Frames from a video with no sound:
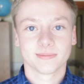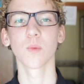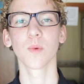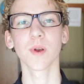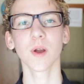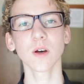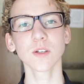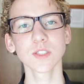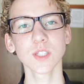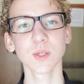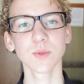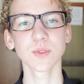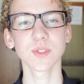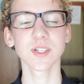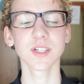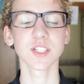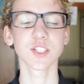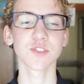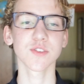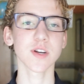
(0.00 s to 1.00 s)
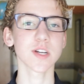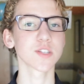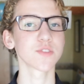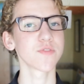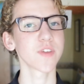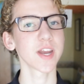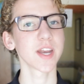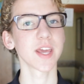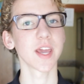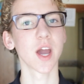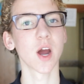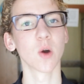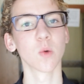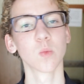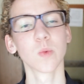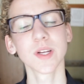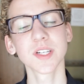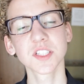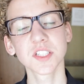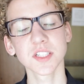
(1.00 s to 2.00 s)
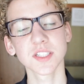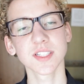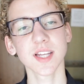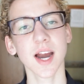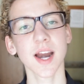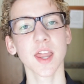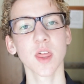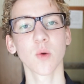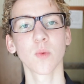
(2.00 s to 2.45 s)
When Austin was in his first video, Ridge decided